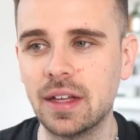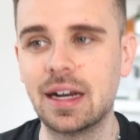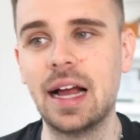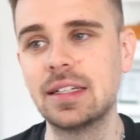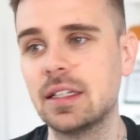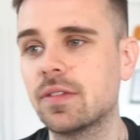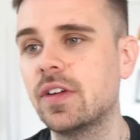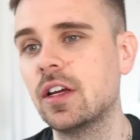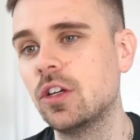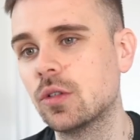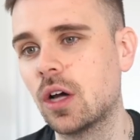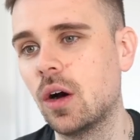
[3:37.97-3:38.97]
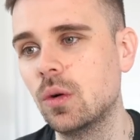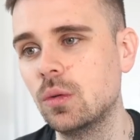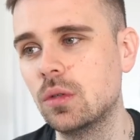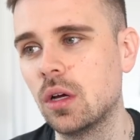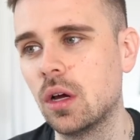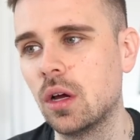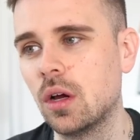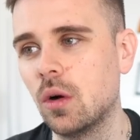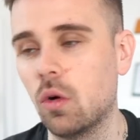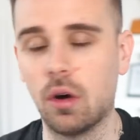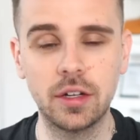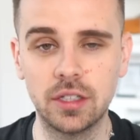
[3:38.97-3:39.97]
The classic thing you're told,
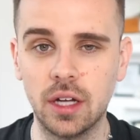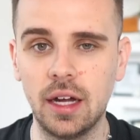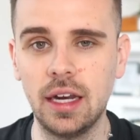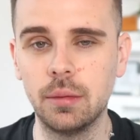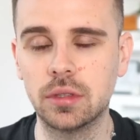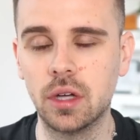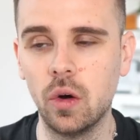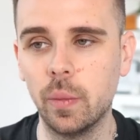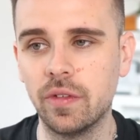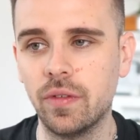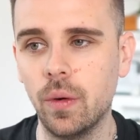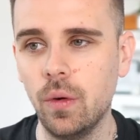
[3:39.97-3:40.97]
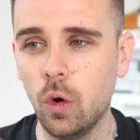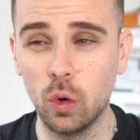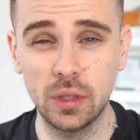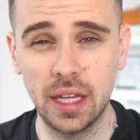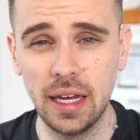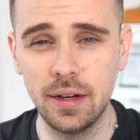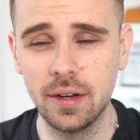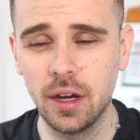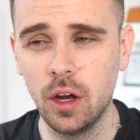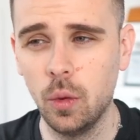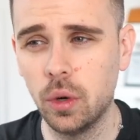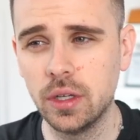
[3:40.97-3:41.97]
or I certainly was told before, or did,
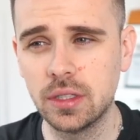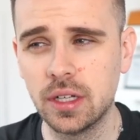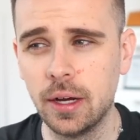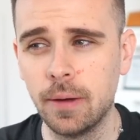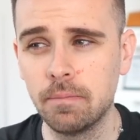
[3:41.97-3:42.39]
was,